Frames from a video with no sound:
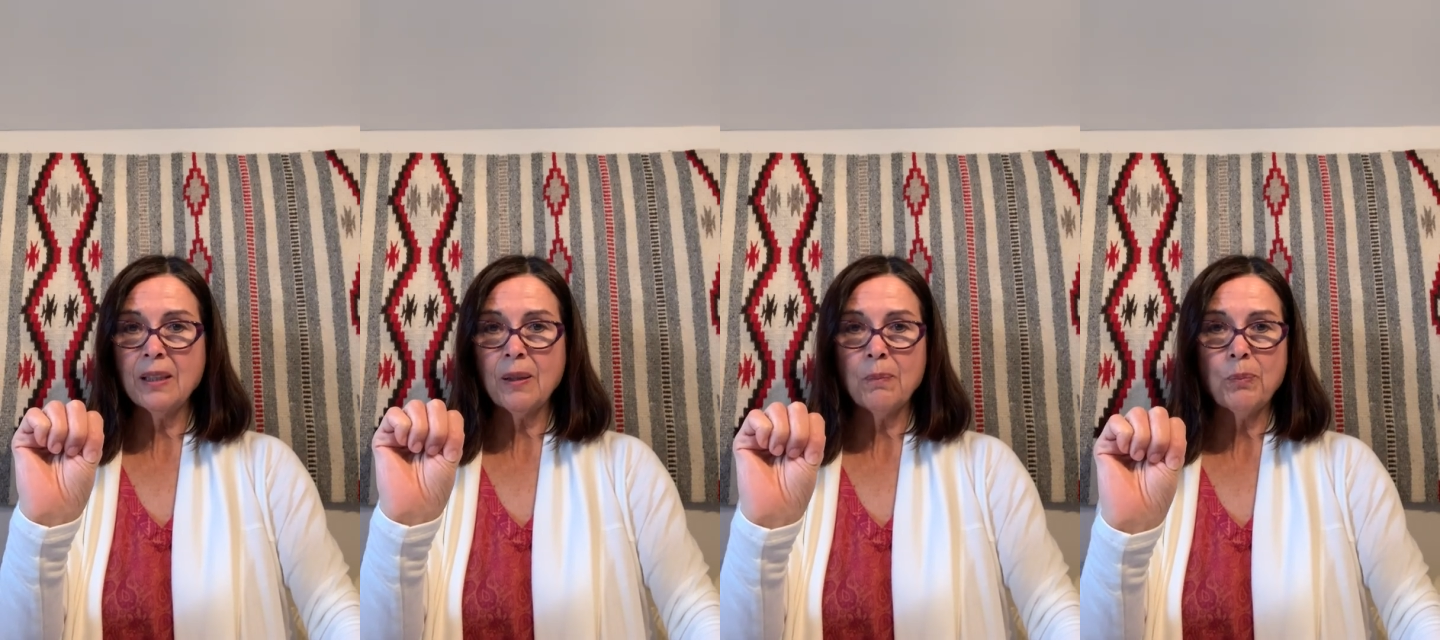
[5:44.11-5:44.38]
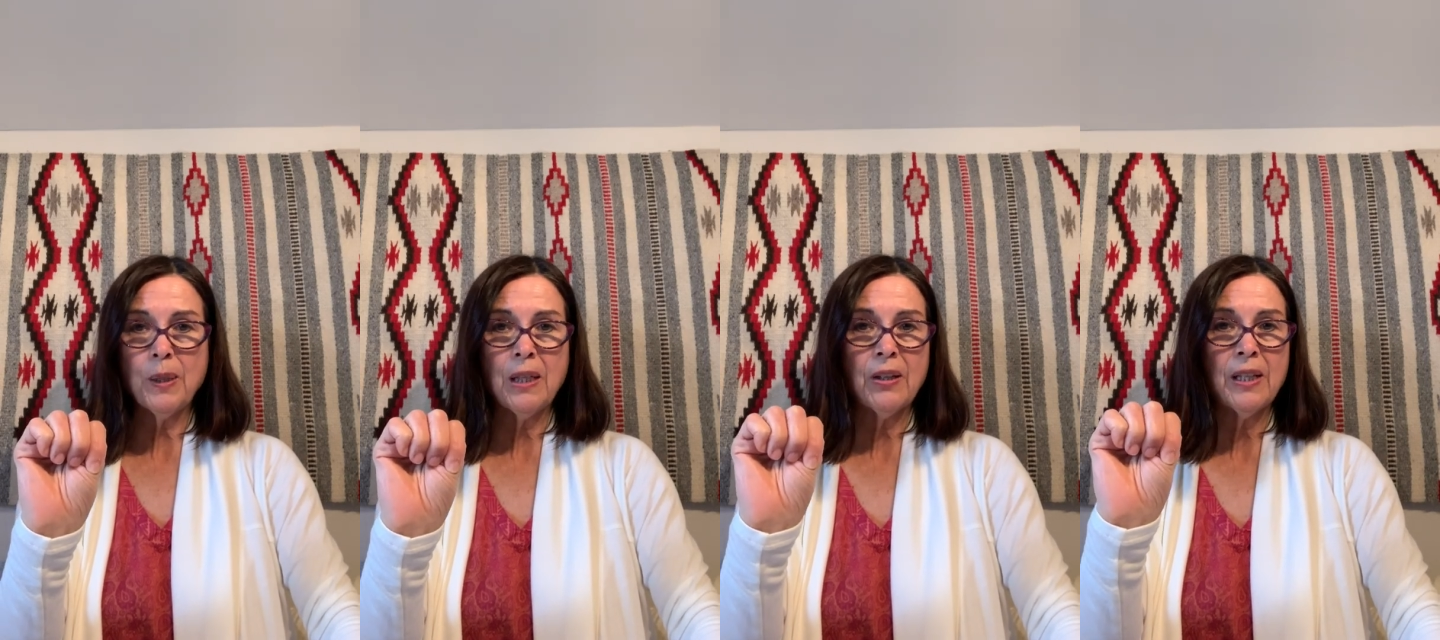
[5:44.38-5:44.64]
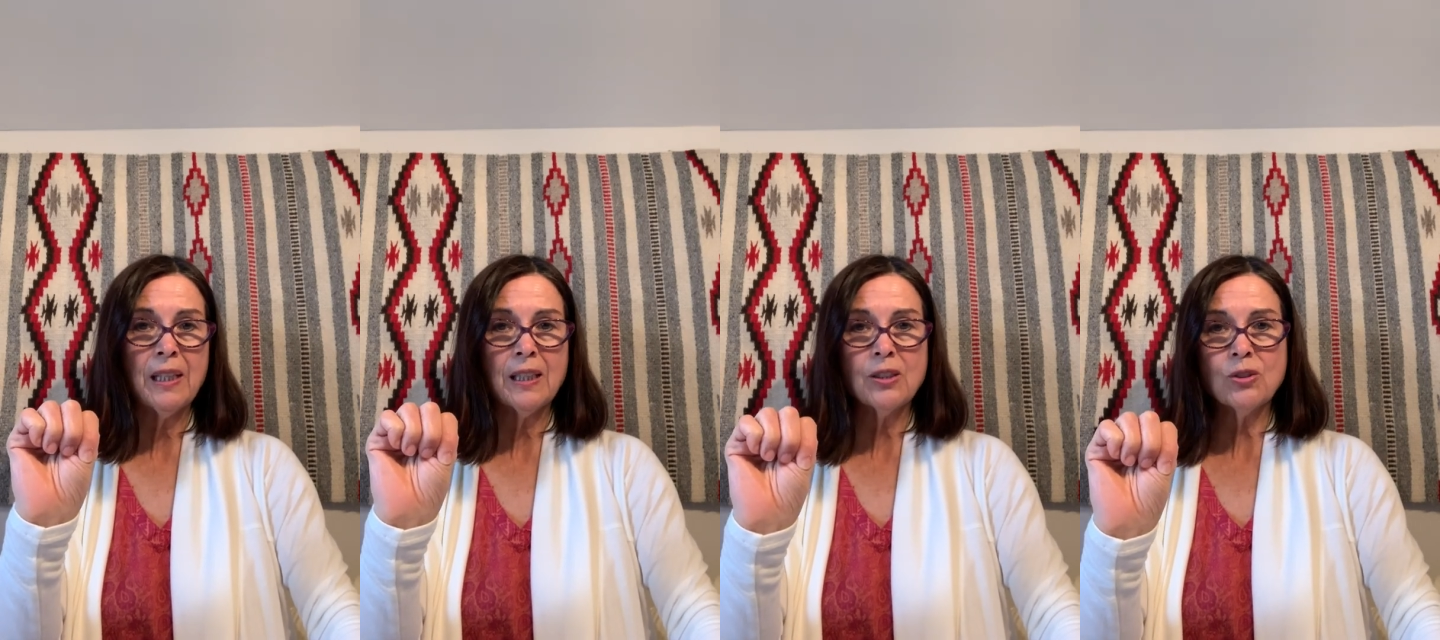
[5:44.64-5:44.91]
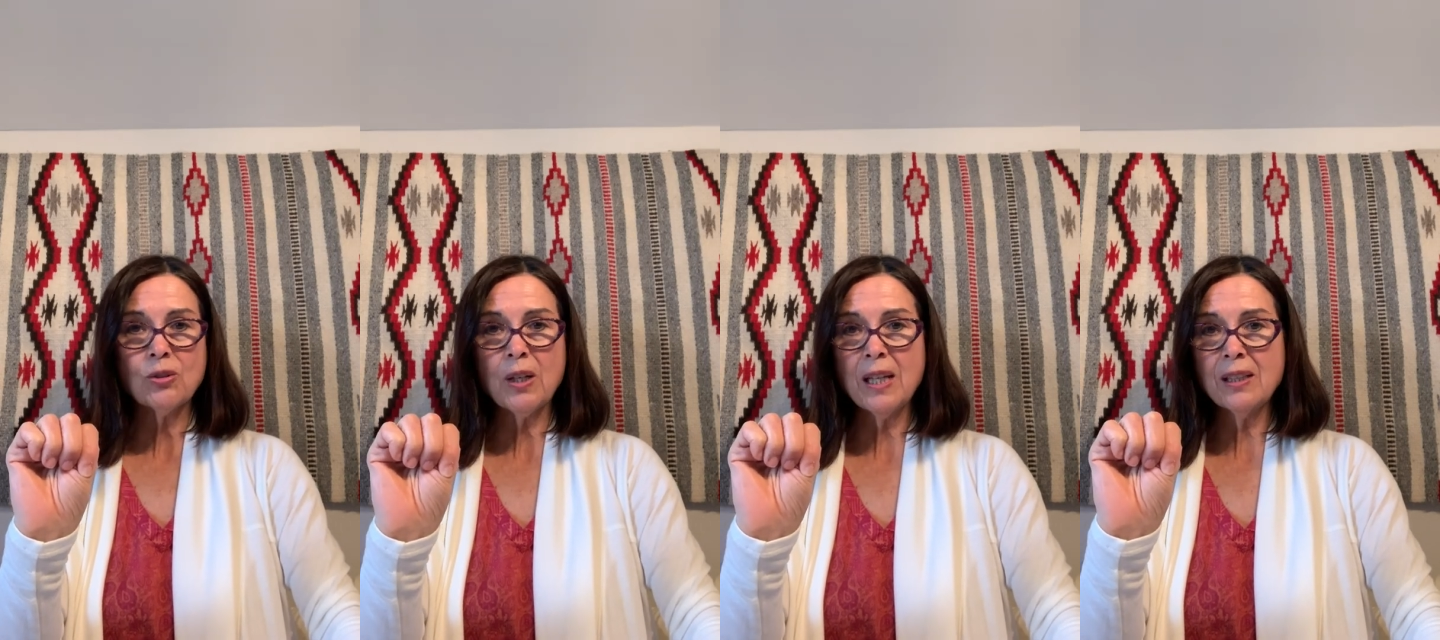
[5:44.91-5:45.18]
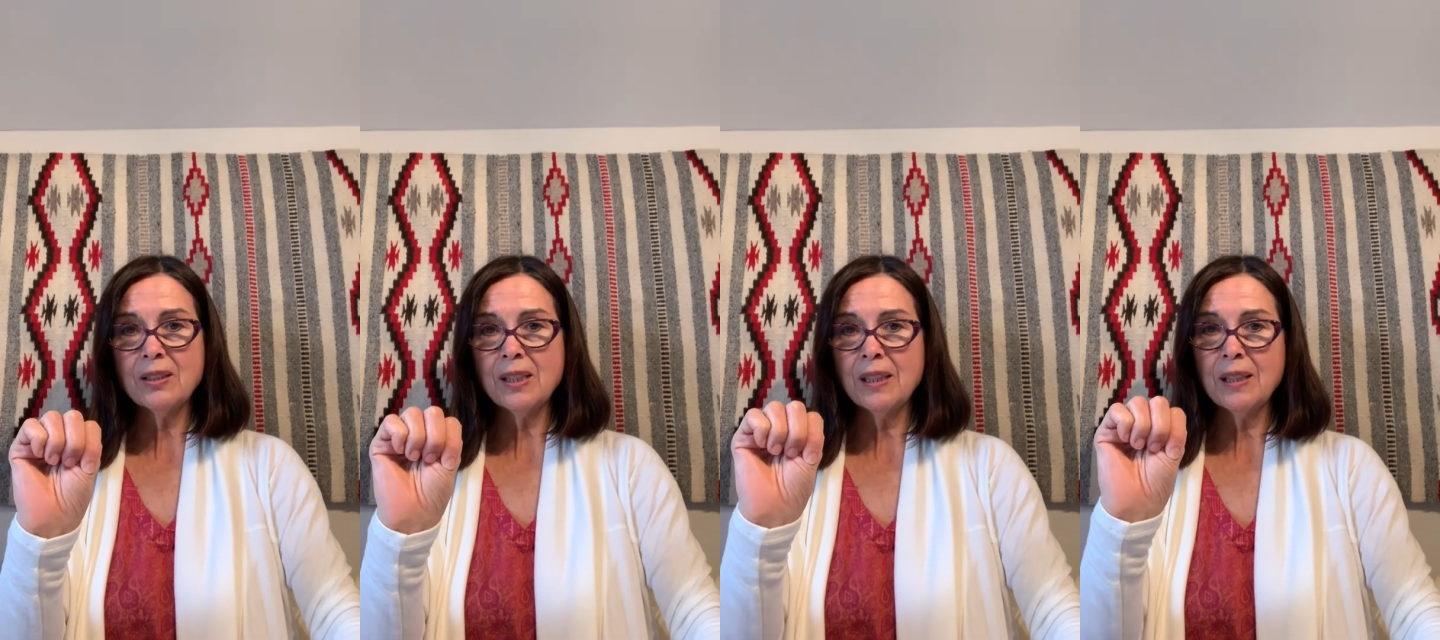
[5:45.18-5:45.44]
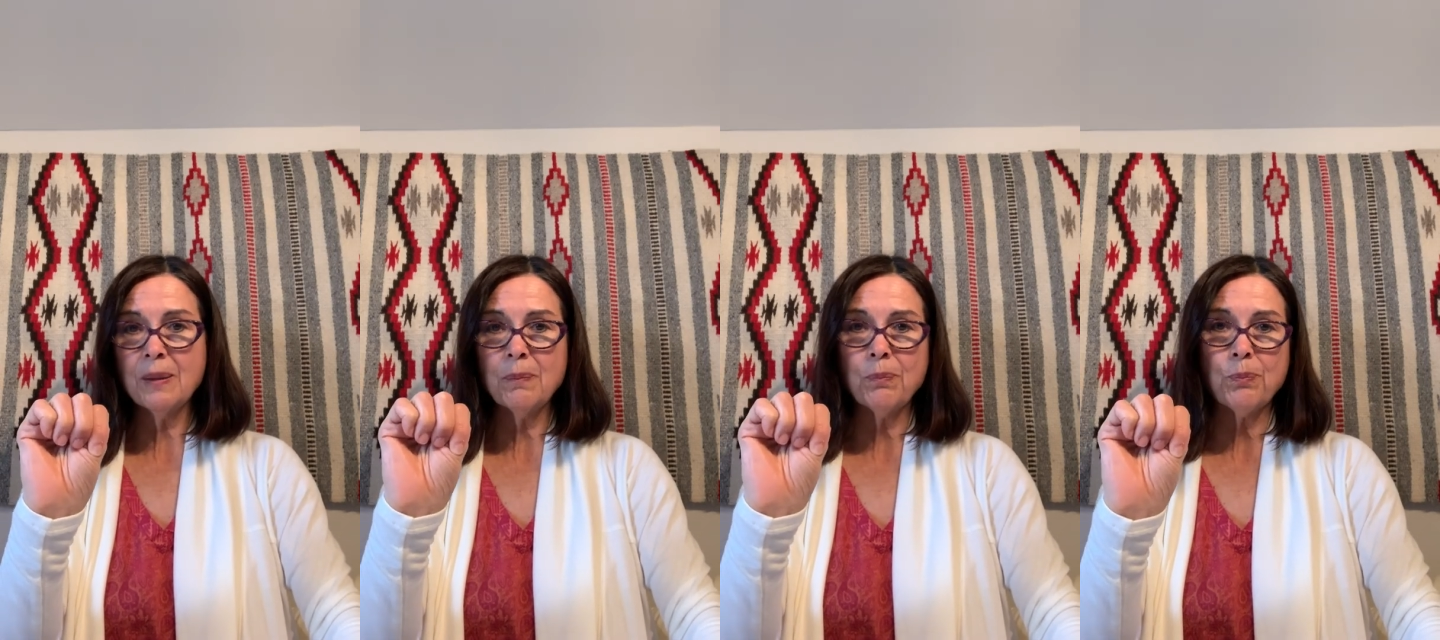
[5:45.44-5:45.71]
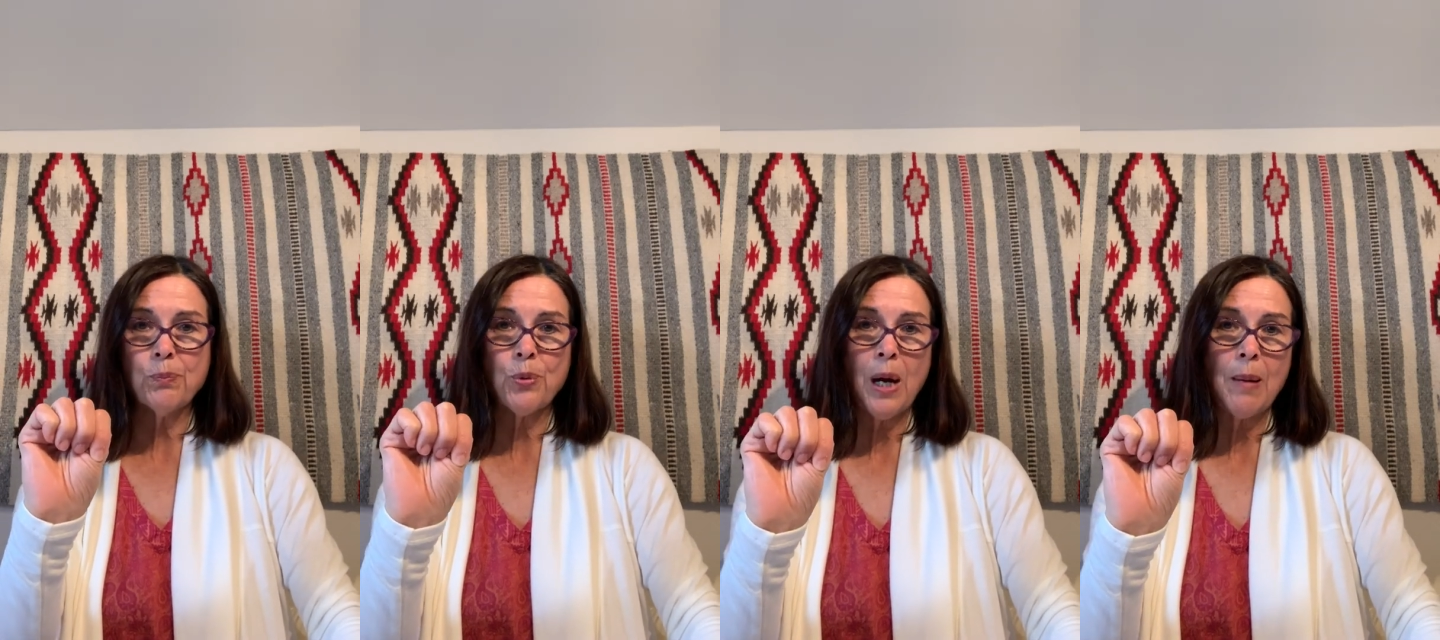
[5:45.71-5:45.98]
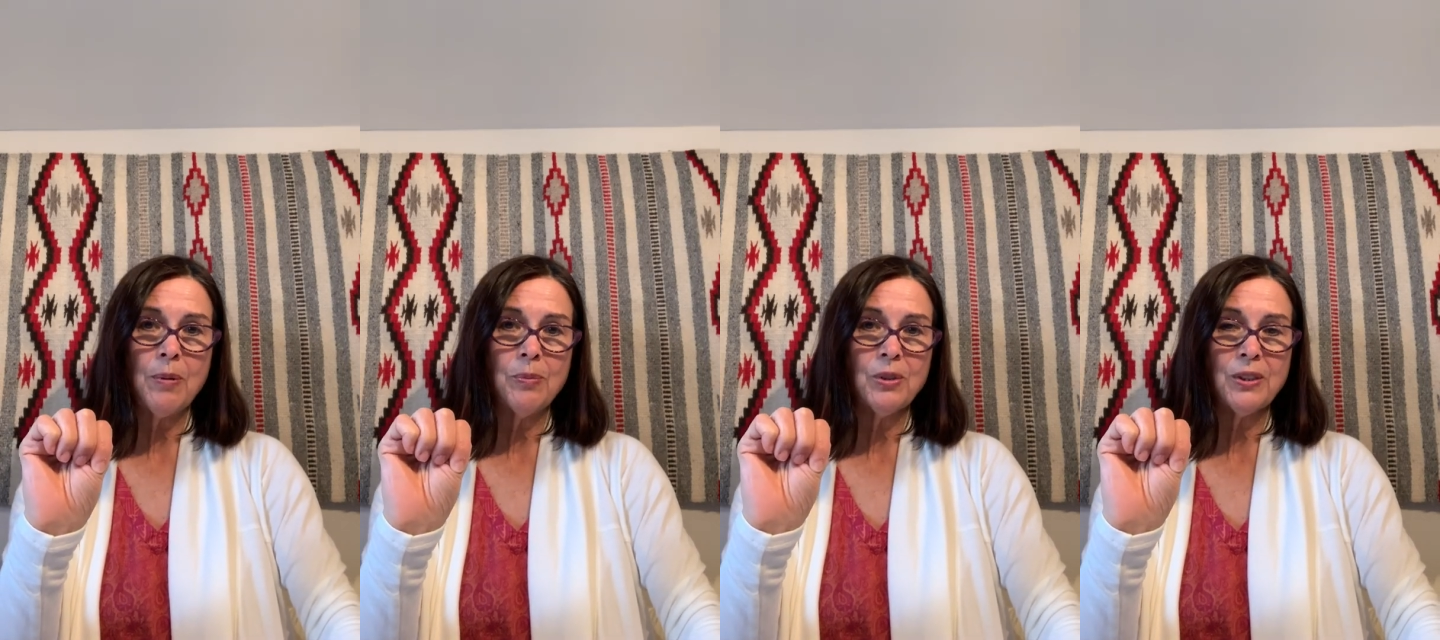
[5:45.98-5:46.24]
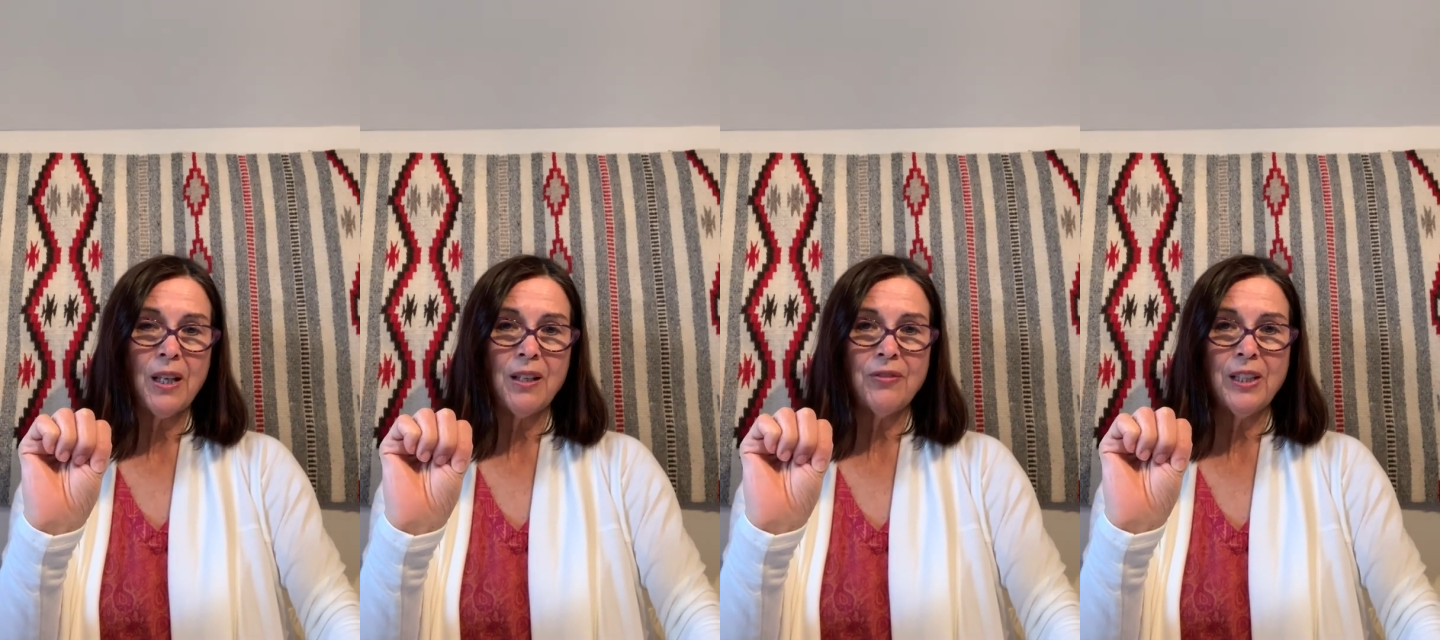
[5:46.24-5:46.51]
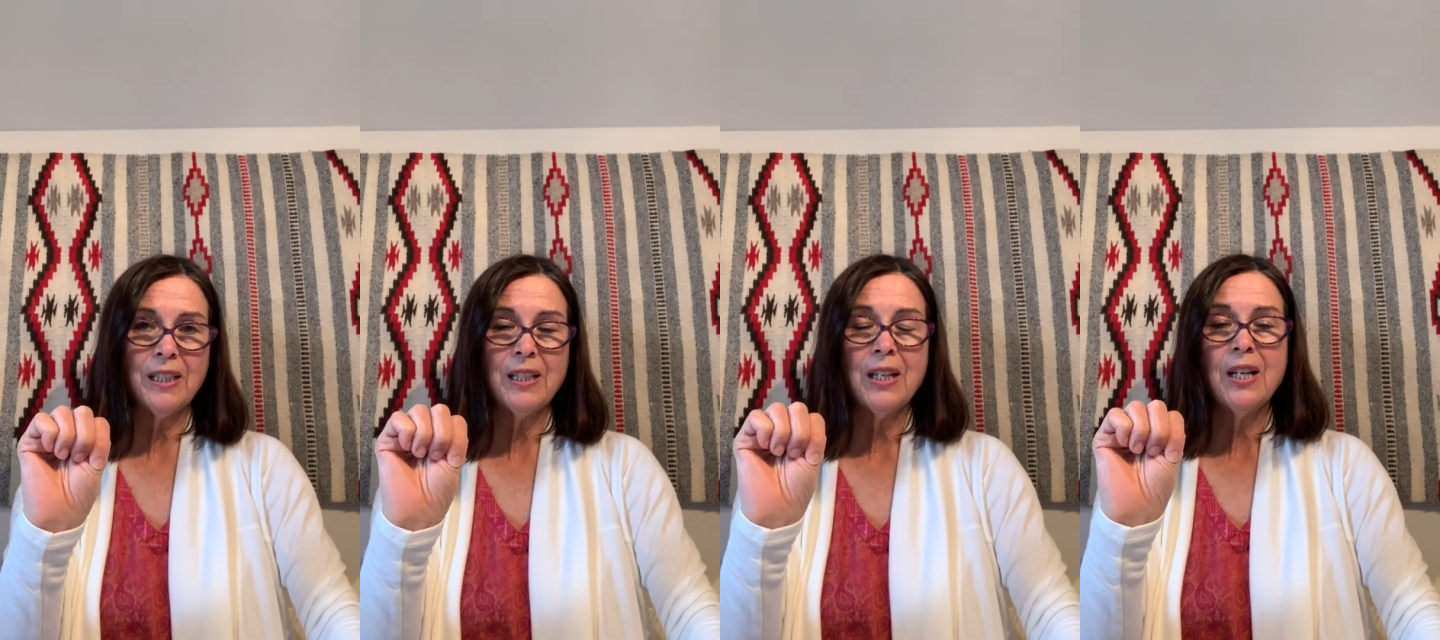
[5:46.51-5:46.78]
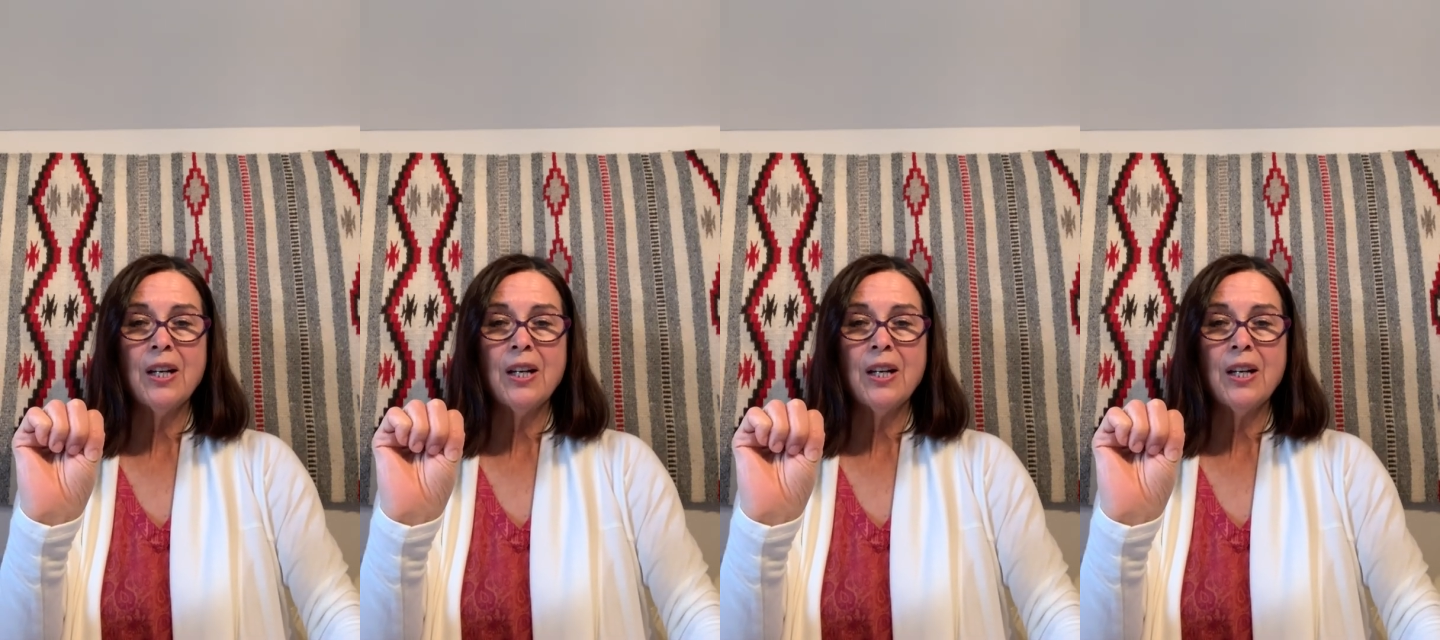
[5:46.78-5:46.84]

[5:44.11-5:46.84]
comparing, contrasting, problem solving,